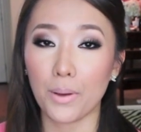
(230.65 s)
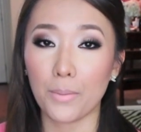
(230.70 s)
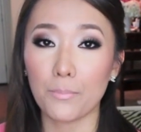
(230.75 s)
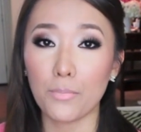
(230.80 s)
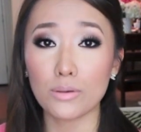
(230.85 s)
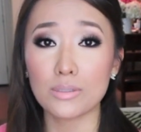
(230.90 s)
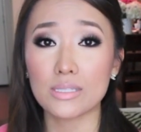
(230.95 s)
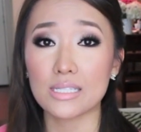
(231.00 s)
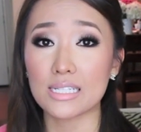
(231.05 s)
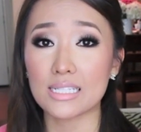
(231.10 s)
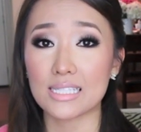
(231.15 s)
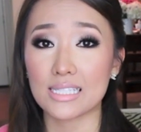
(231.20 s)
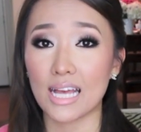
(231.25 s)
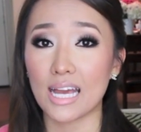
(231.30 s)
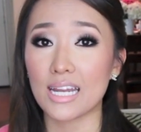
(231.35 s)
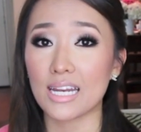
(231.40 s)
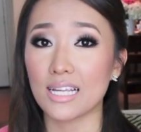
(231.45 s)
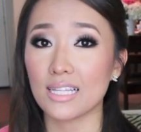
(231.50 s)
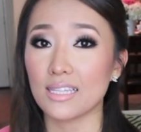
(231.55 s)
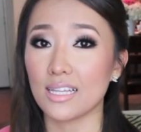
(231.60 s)
But most
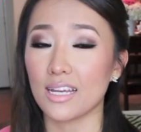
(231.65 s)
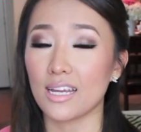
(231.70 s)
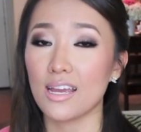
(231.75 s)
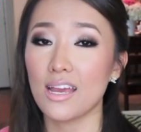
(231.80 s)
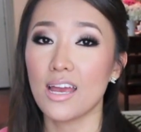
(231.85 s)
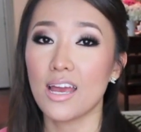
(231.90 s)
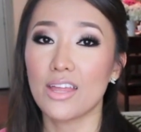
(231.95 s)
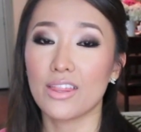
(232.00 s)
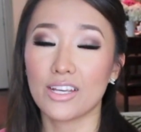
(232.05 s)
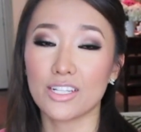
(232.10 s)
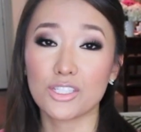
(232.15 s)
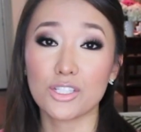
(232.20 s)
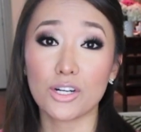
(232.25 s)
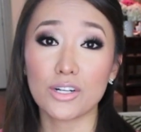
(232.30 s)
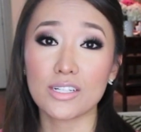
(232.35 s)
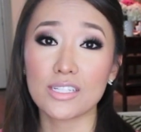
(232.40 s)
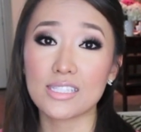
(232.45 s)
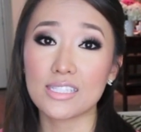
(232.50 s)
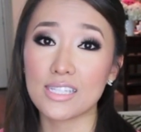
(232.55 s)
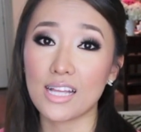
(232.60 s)
excitingly, they
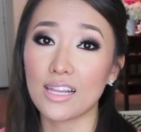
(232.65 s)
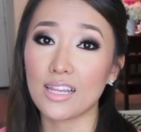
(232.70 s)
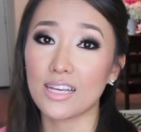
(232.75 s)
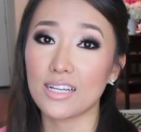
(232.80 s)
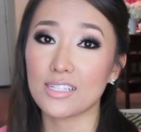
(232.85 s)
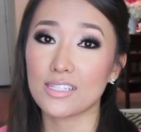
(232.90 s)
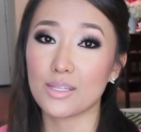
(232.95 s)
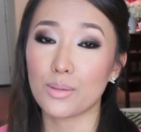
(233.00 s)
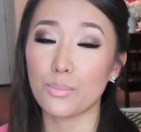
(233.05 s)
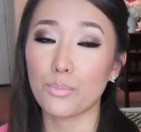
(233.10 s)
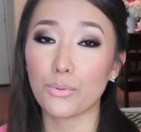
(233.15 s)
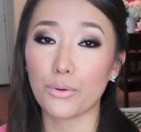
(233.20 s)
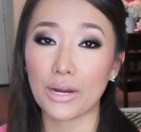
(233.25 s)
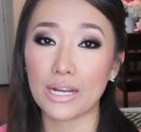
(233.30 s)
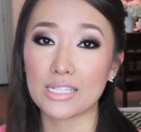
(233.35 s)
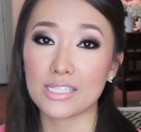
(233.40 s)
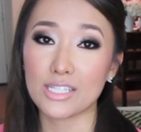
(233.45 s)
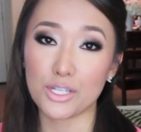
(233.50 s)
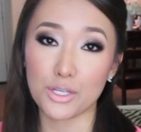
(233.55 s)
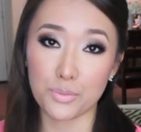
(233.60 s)
started selling some
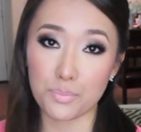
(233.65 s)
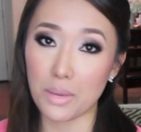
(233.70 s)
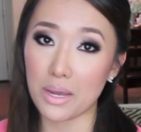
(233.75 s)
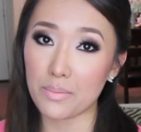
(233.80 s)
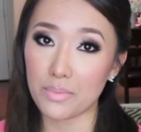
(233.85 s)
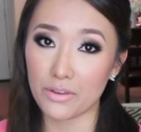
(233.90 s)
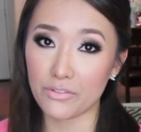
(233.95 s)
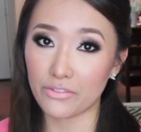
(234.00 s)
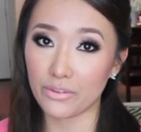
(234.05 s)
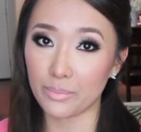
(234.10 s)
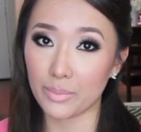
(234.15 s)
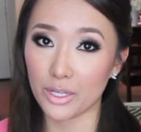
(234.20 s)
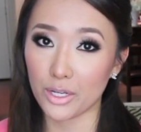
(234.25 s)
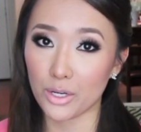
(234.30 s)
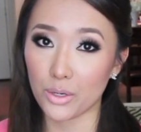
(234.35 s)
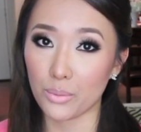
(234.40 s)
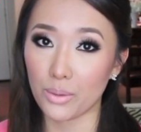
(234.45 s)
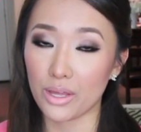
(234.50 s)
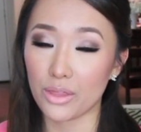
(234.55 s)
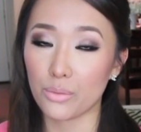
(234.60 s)
brands that you might be
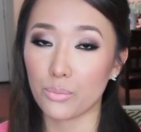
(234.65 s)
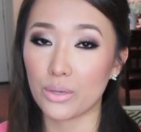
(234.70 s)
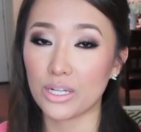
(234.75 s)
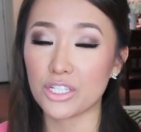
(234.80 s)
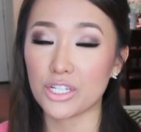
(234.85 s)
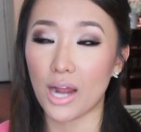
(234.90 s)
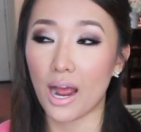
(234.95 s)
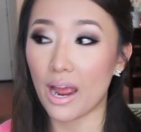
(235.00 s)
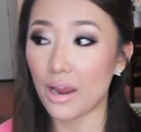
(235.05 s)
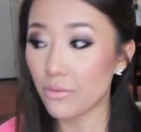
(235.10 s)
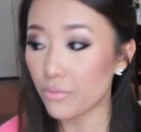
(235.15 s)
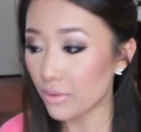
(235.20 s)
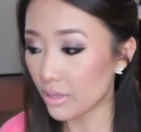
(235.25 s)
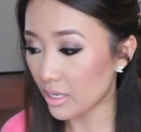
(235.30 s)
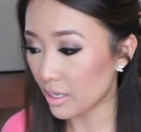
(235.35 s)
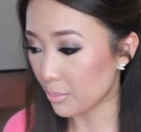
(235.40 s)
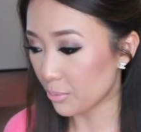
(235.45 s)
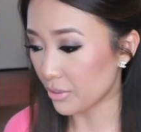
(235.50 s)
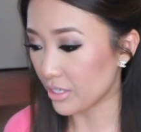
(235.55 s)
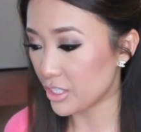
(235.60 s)
familiar with, which I
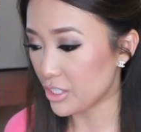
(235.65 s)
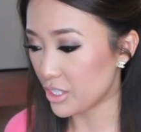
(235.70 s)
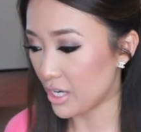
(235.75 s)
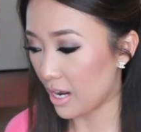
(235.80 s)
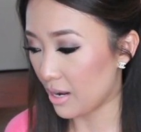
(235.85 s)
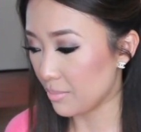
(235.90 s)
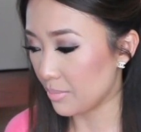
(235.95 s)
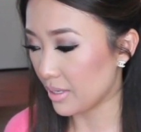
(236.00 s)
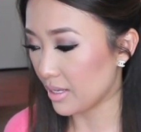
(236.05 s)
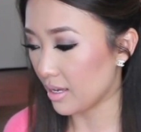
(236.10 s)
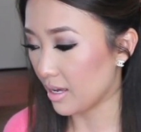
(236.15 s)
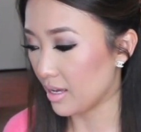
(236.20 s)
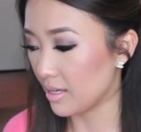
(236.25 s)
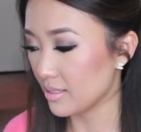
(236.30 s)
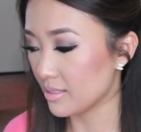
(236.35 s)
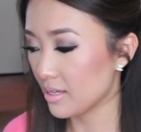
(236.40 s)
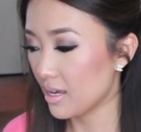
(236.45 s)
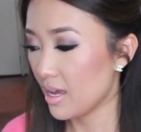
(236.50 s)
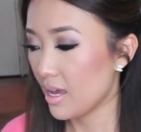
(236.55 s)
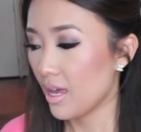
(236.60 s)
really appreciate
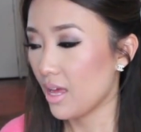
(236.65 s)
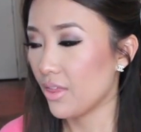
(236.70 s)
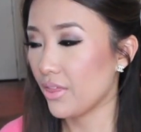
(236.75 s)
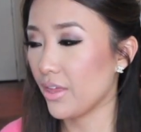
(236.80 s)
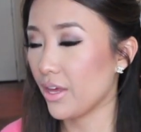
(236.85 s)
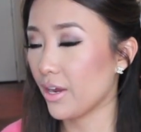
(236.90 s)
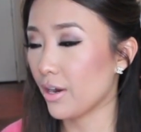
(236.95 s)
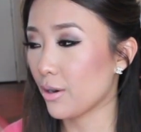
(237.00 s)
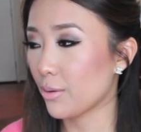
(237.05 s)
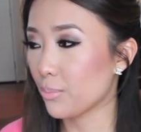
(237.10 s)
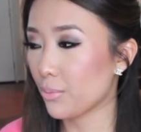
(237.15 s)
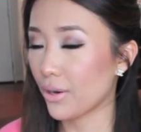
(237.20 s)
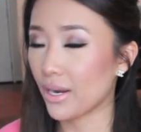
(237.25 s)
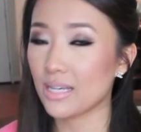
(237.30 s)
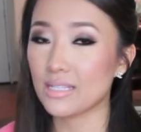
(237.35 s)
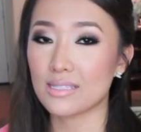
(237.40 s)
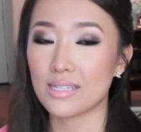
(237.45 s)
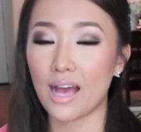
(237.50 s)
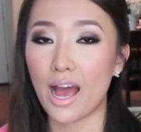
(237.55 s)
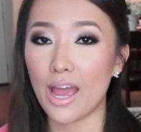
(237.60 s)
because they are
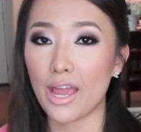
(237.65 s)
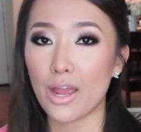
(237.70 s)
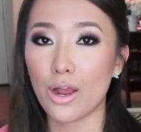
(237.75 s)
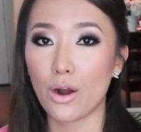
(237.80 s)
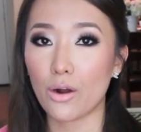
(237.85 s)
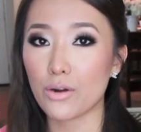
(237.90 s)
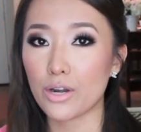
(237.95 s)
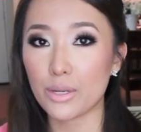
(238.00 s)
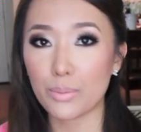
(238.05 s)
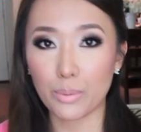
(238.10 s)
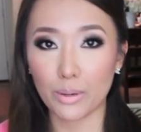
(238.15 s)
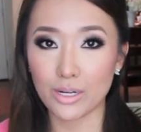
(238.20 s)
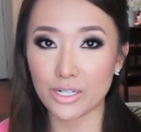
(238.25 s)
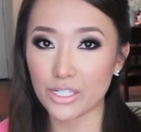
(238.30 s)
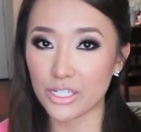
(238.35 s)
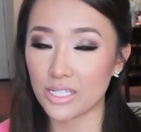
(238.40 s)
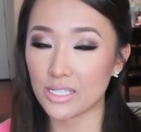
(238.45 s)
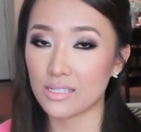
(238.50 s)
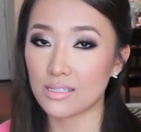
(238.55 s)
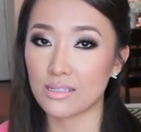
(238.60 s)
brands that I already
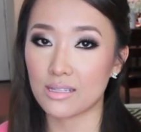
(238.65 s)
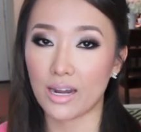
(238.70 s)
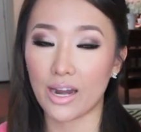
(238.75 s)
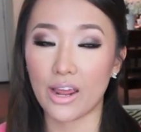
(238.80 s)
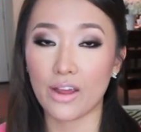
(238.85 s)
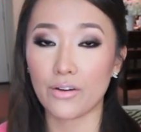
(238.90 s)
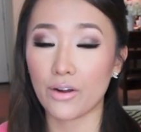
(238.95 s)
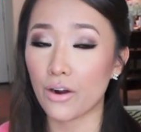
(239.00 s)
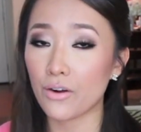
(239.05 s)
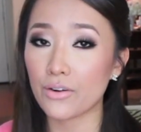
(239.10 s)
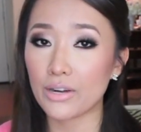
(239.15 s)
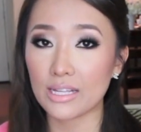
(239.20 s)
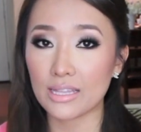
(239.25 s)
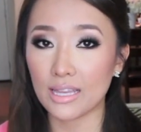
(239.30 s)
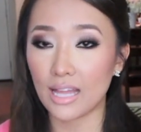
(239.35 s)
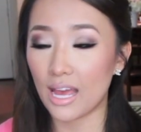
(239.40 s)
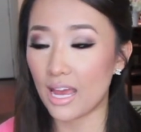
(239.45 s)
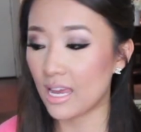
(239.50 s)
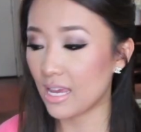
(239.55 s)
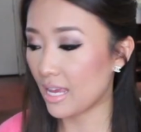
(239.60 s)
purchased that I already
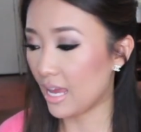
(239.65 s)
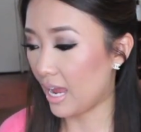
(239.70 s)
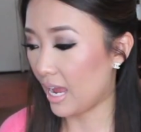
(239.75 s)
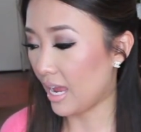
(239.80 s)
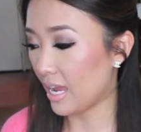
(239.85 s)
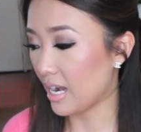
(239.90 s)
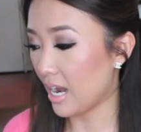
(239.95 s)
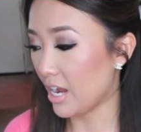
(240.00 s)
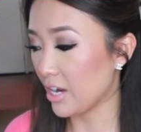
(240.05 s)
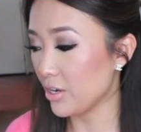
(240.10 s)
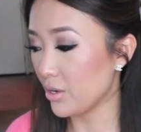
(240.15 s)
like and I